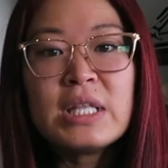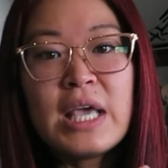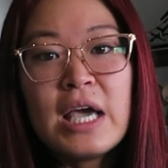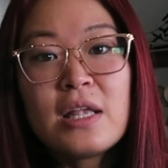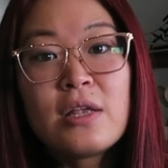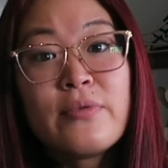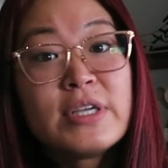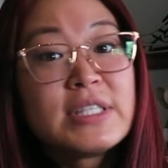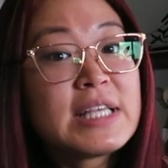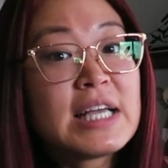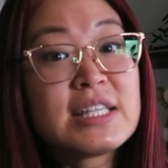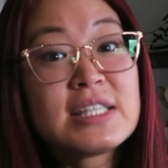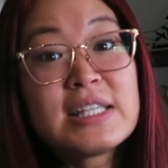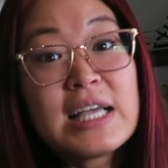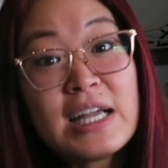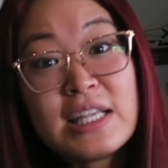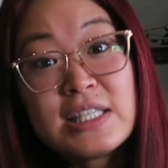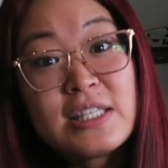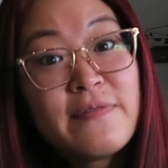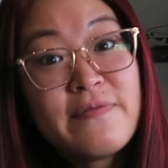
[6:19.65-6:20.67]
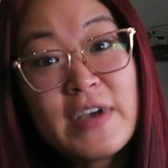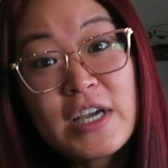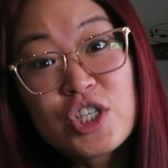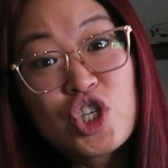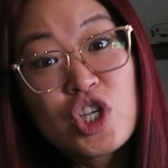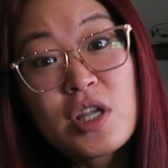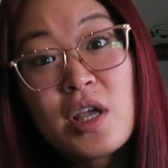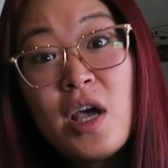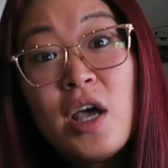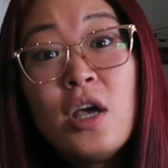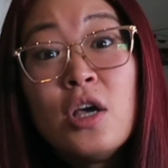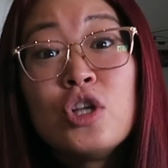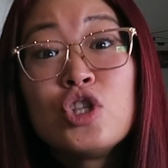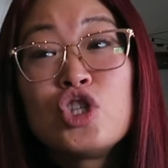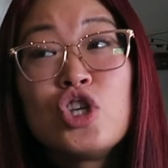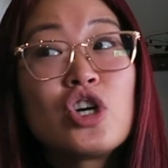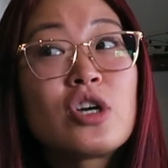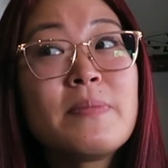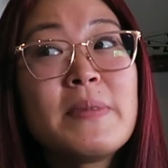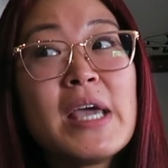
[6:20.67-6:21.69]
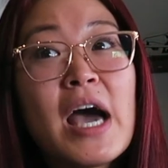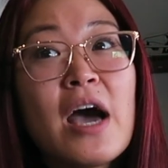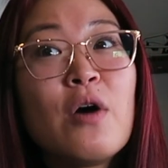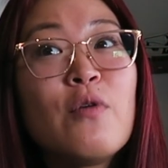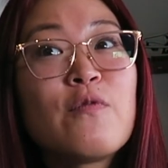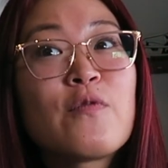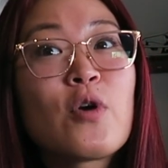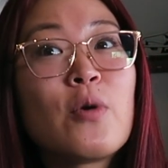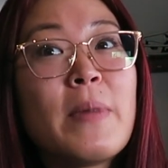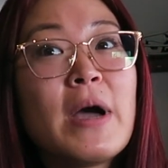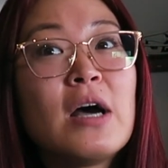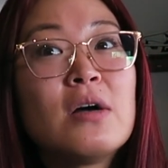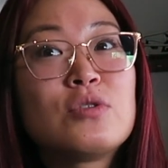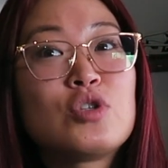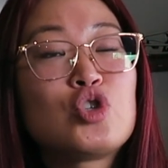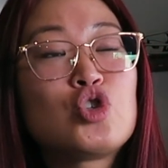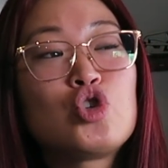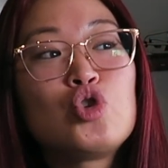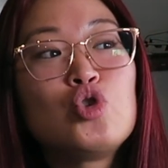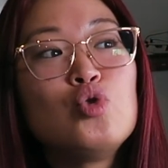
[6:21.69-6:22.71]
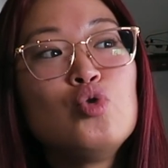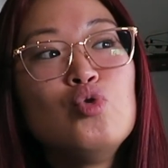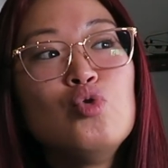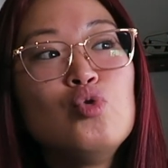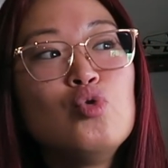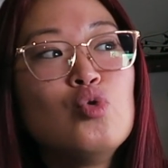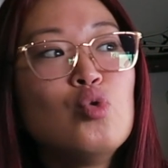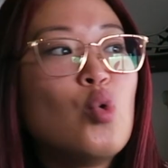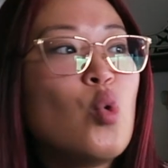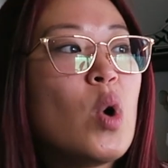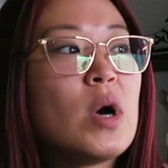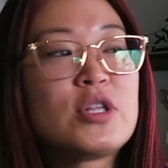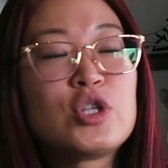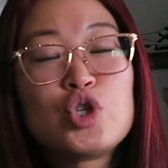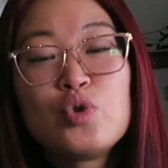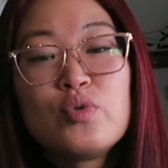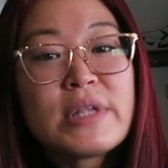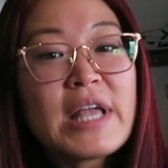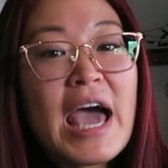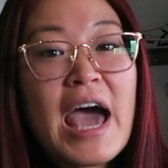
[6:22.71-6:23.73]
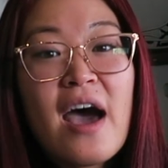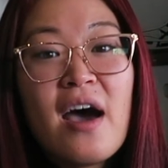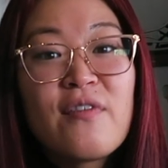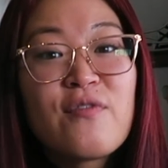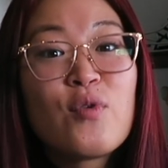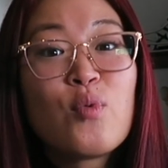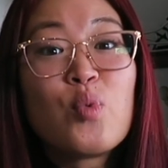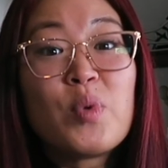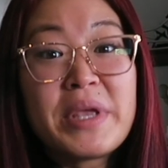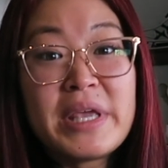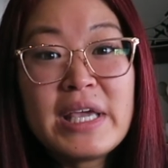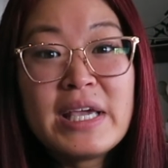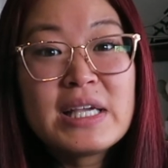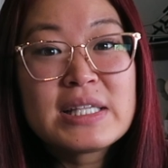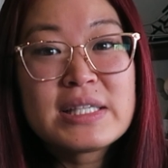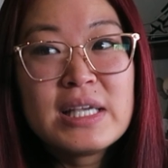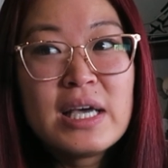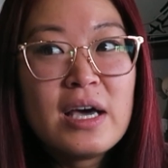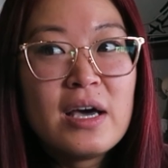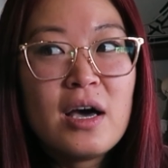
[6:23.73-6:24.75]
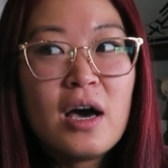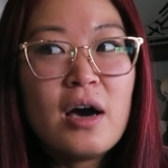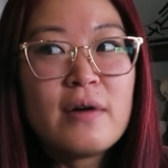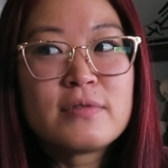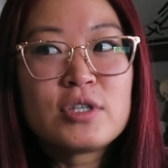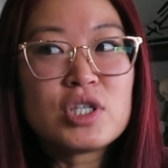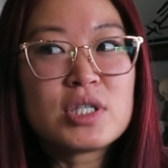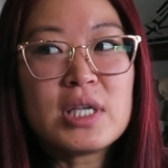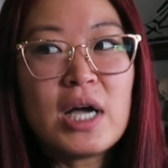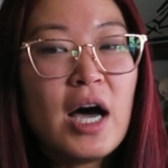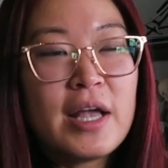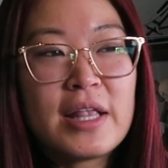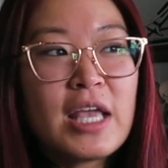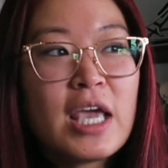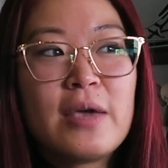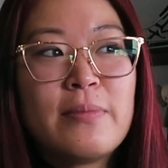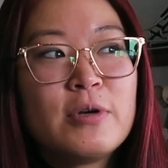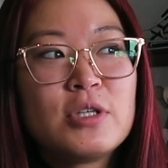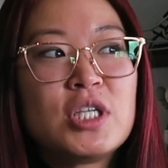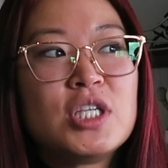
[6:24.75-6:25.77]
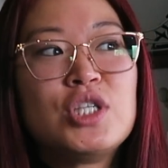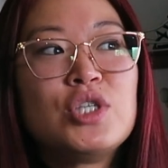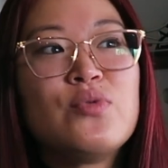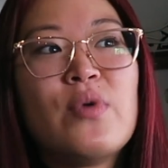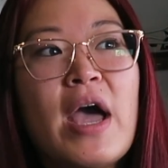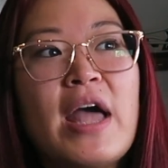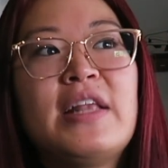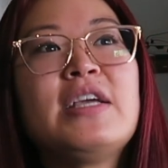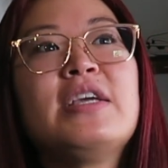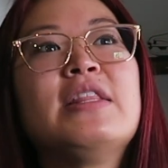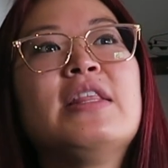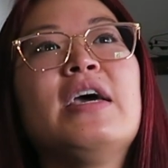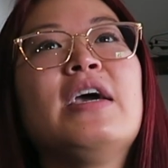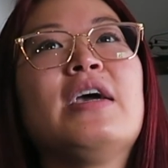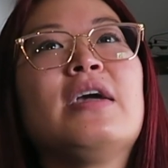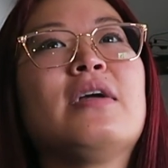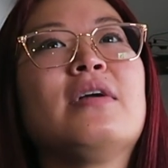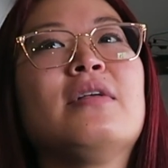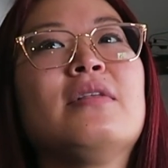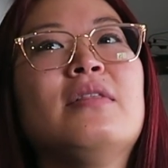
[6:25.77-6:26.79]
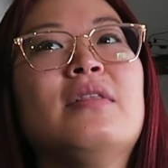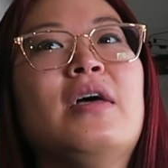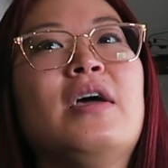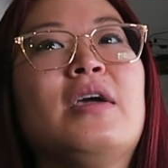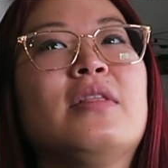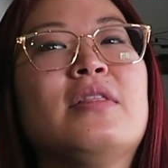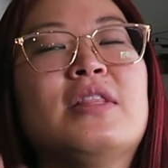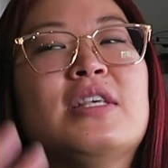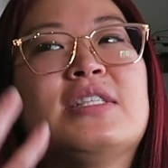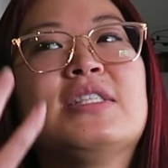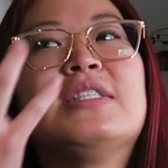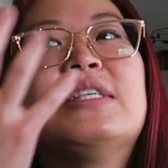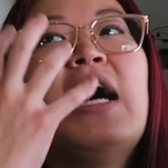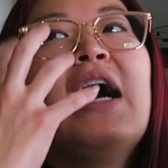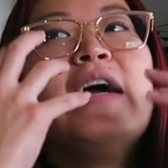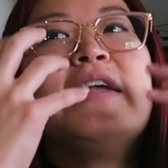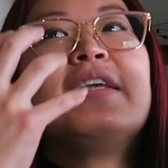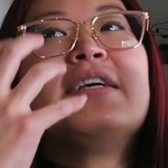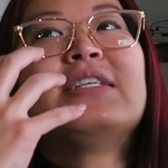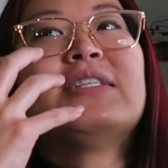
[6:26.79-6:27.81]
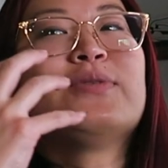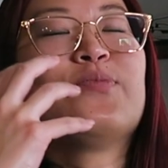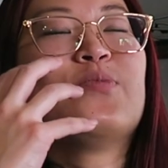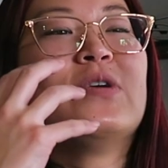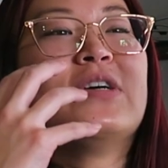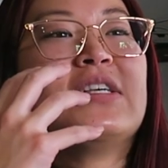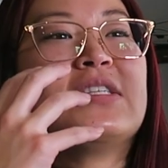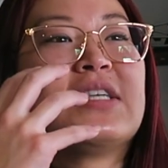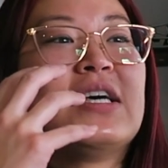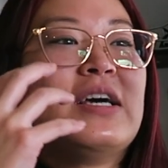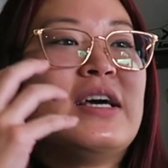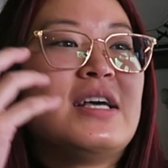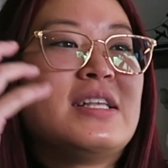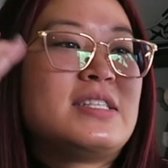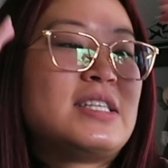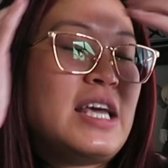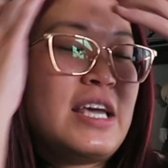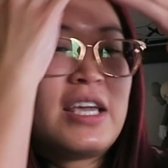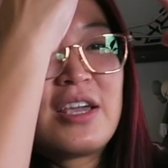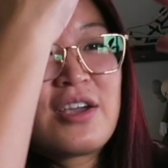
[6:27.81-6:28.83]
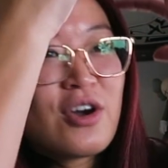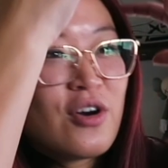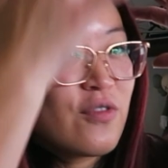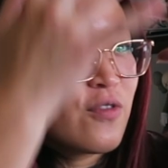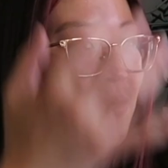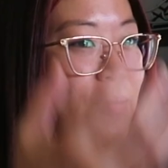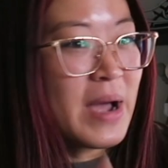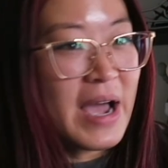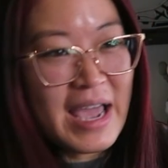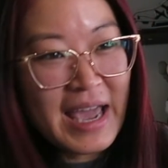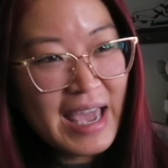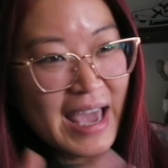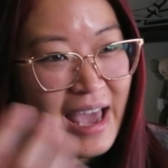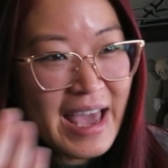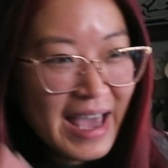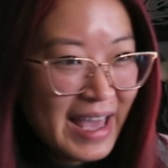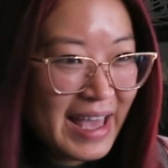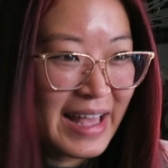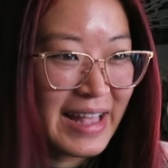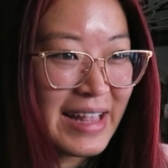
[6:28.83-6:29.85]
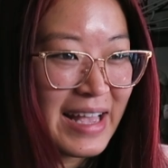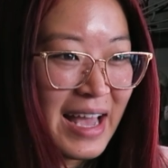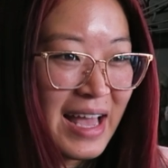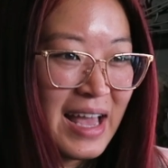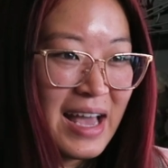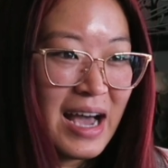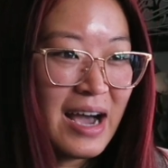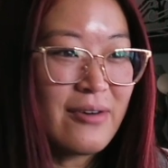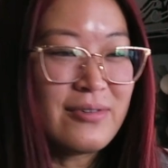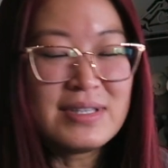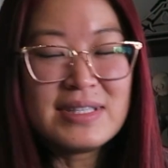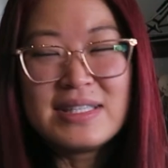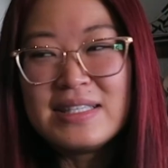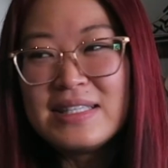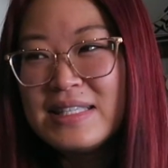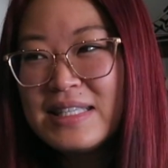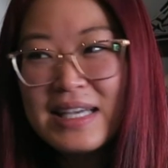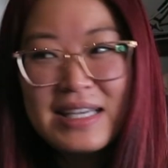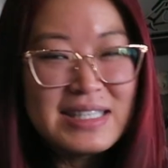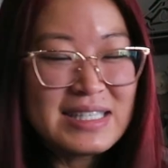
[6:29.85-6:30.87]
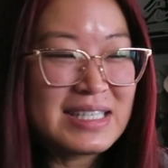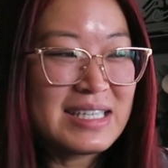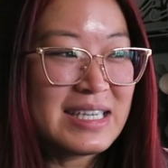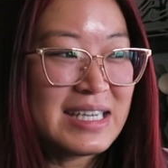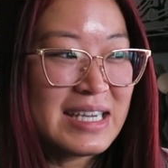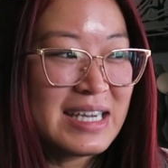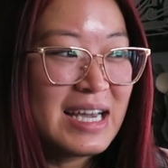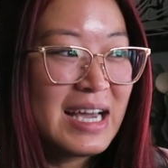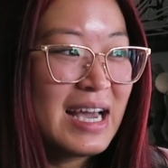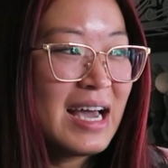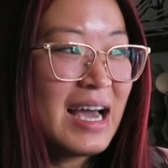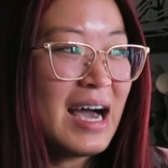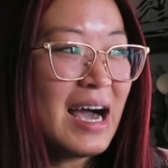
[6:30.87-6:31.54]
Anyways, that sinus infection took me out for about two, two and a half weeks of just unable to do anything. Like the sinus was taking over my head. I was dizzy.